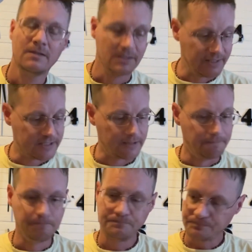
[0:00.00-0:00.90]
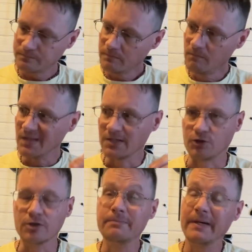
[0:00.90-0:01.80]
Listen,
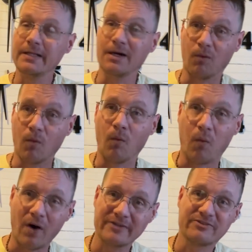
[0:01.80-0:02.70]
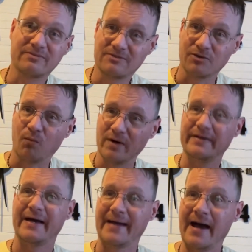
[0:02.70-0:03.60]
good men that want to one
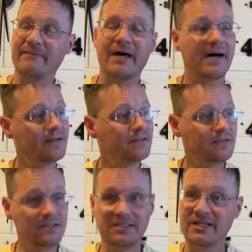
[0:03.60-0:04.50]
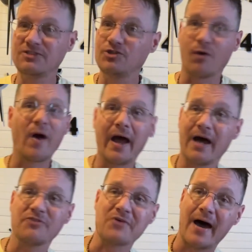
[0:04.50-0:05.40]
day have that, get your
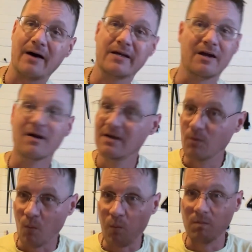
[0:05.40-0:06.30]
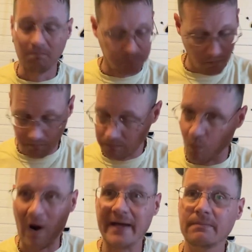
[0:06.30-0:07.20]
ass out of here.
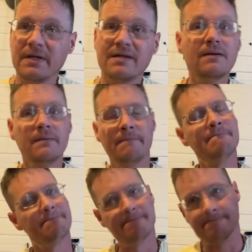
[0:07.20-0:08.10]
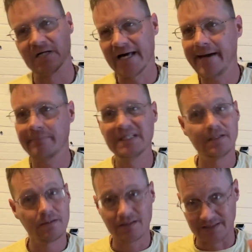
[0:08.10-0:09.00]
White men, black
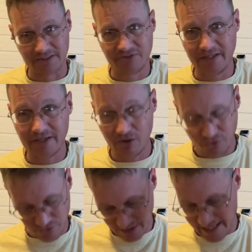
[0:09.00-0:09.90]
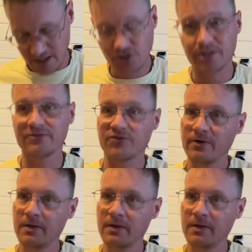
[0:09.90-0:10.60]
men, Latinos, Asians.